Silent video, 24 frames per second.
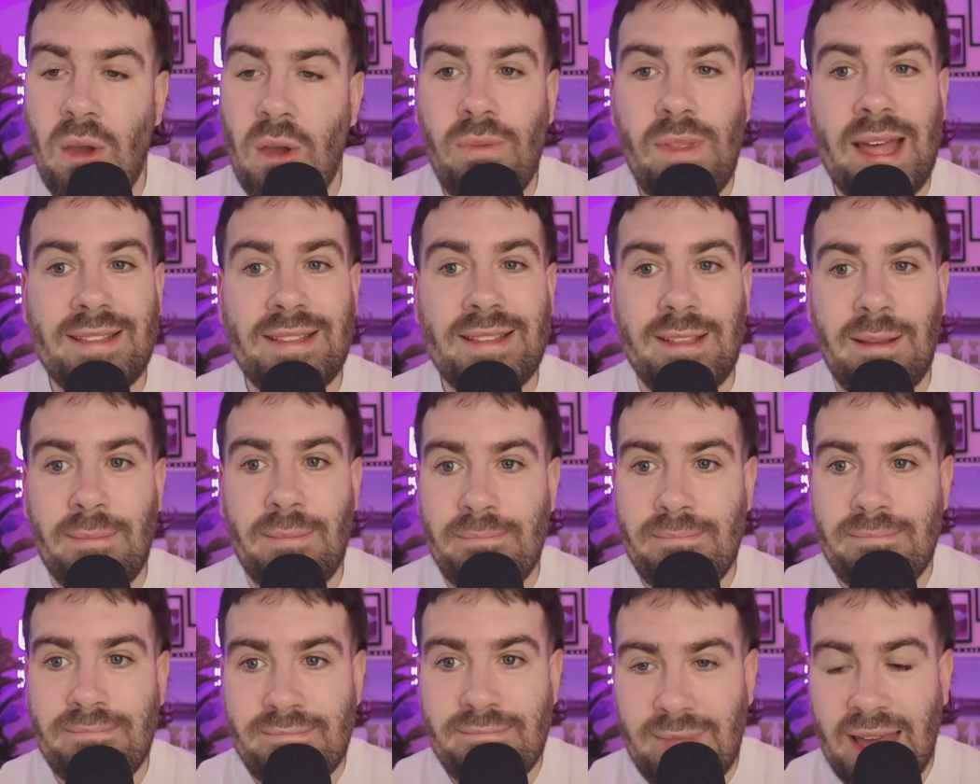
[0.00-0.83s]

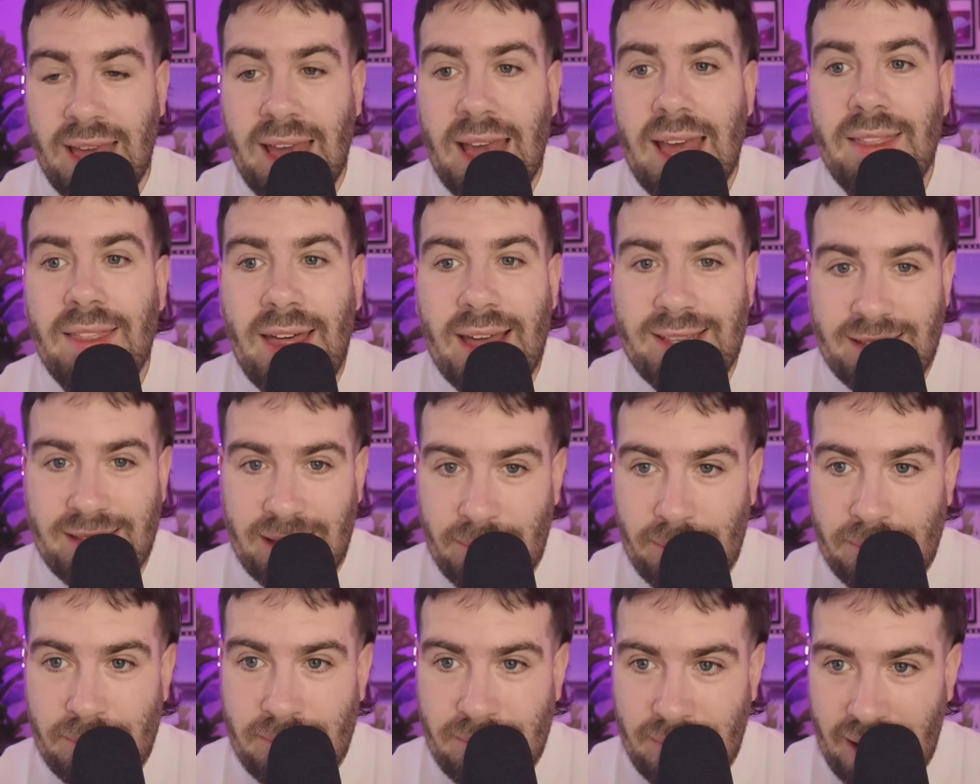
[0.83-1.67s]
That's a
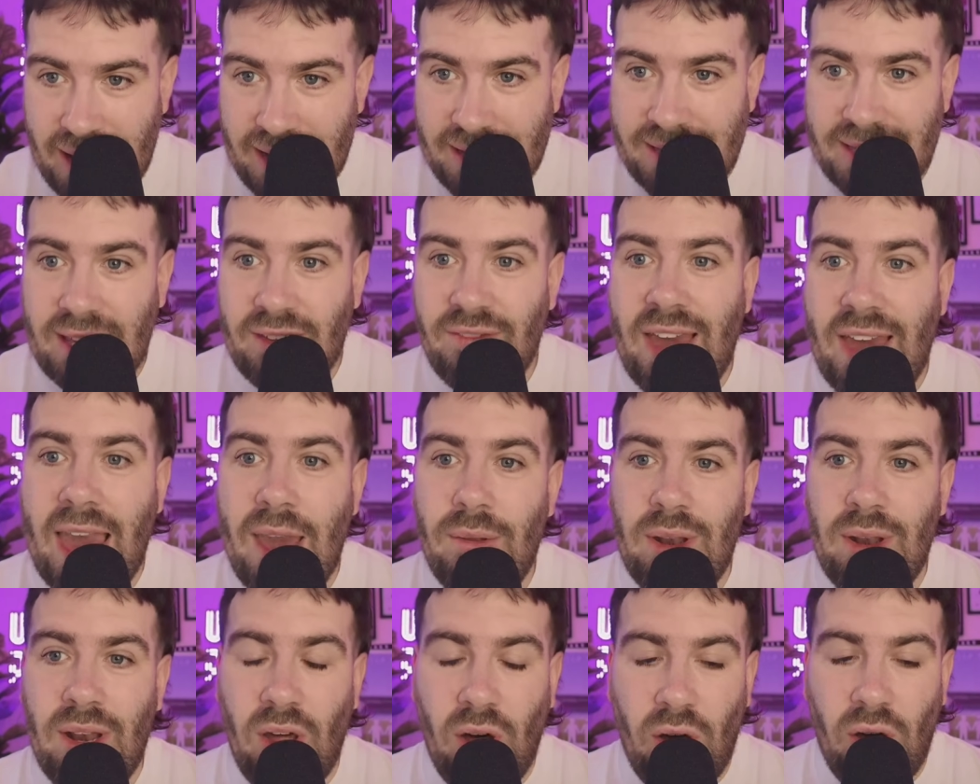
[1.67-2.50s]
massive
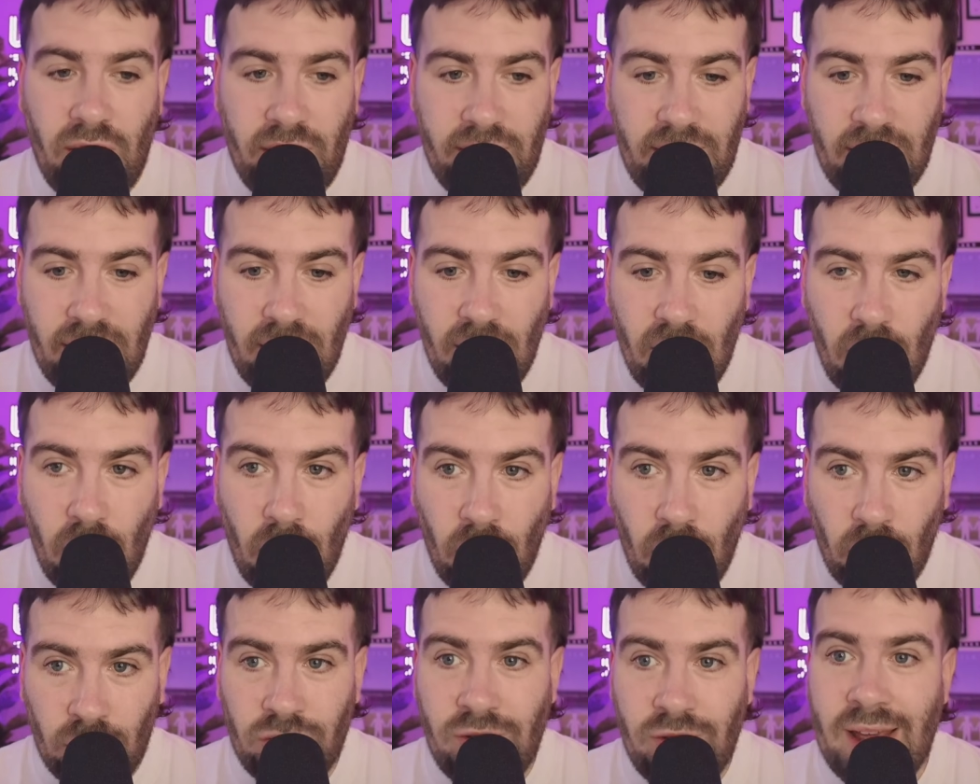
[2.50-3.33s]
outlay
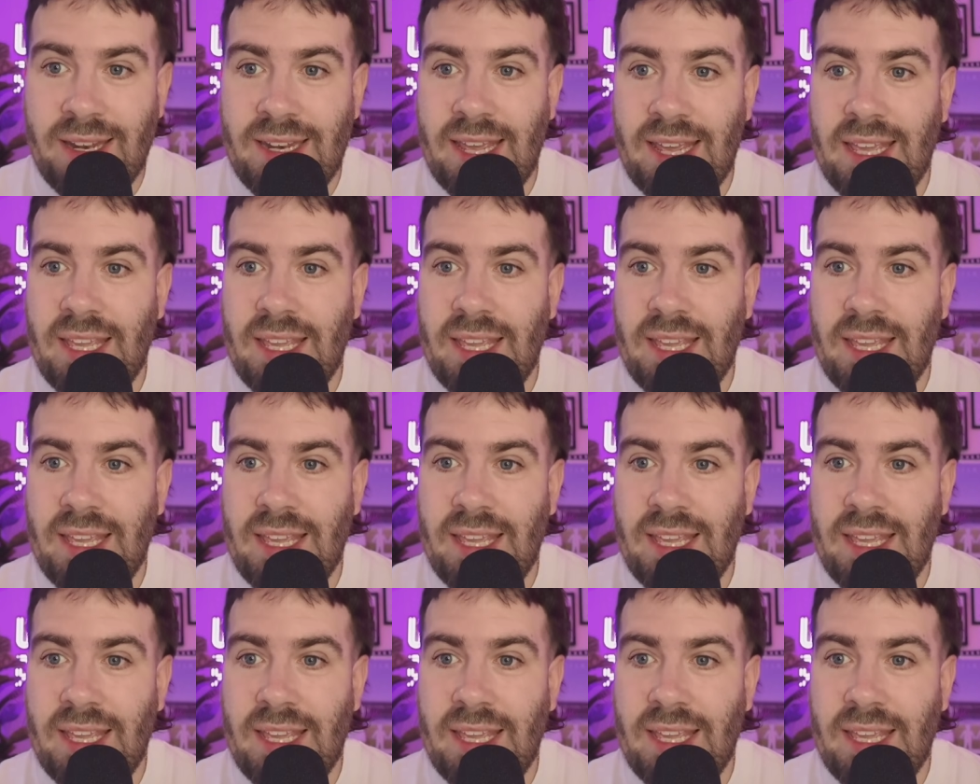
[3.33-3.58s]
already.